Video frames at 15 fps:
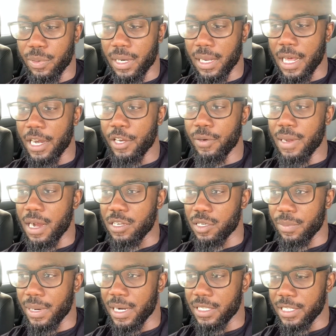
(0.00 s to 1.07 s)
But a lot of you guys are
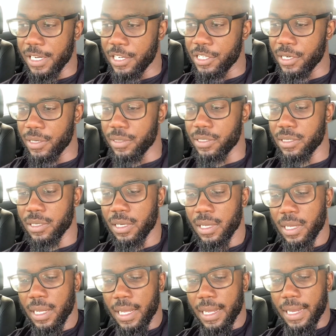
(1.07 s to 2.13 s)
buying t-shirts,
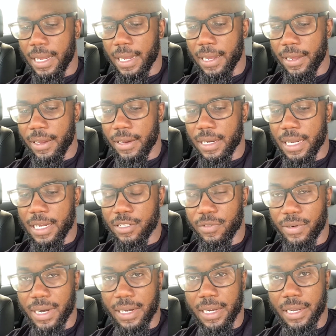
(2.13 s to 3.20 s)
and as of
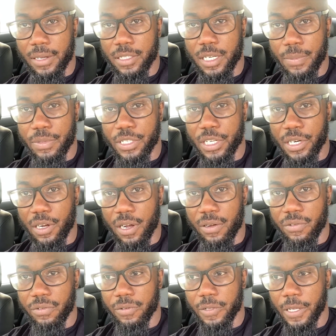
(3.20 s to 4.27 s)
right now, 10%
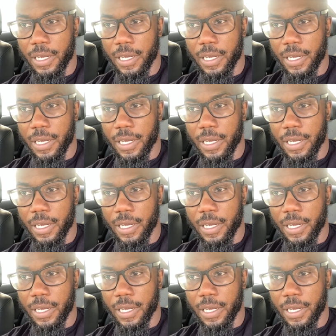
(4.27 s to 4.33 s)
off.